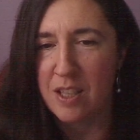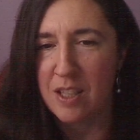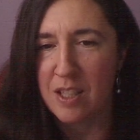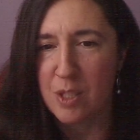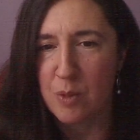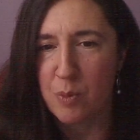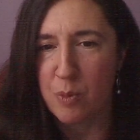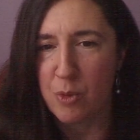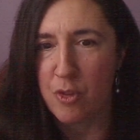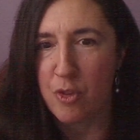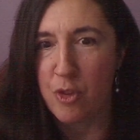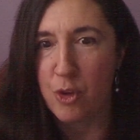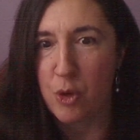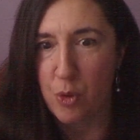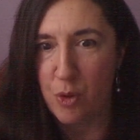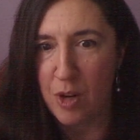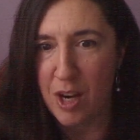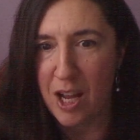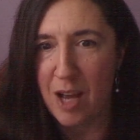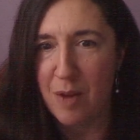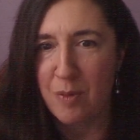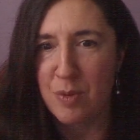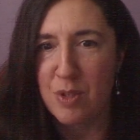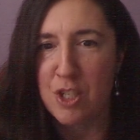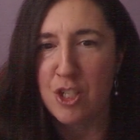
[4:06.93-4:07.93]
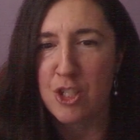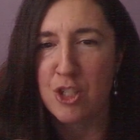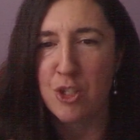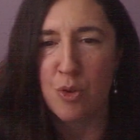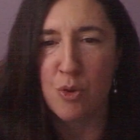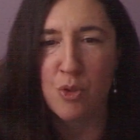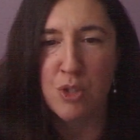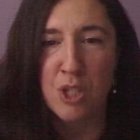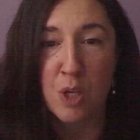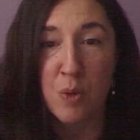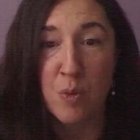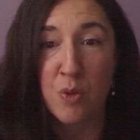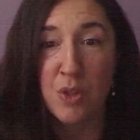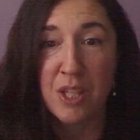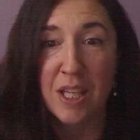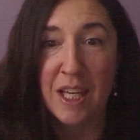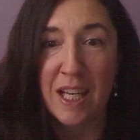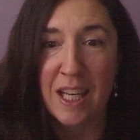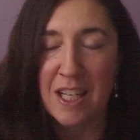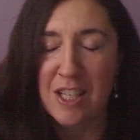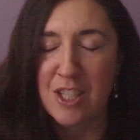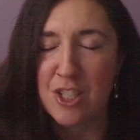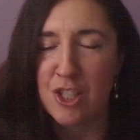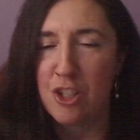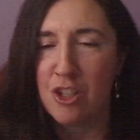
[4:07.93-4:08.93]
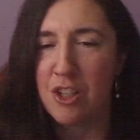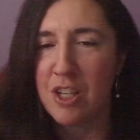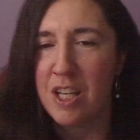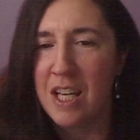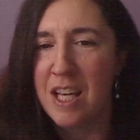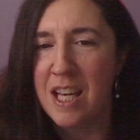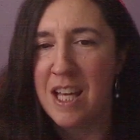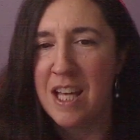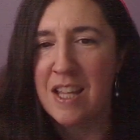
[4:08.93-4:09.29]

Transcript: The symbol of the crab is associated with Cancer,